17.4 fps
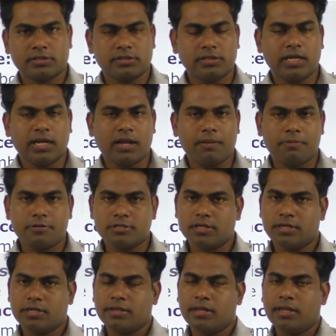that are
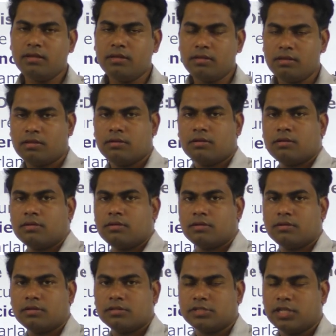present in the
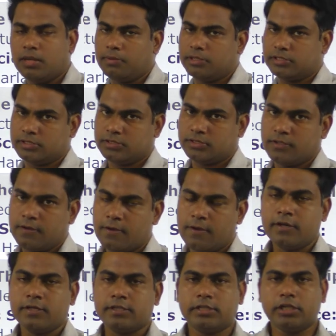syllabus.
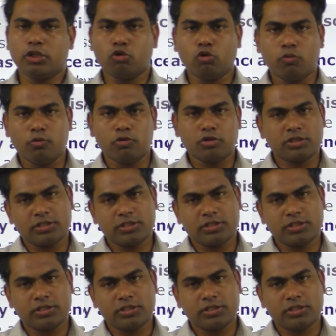See, two books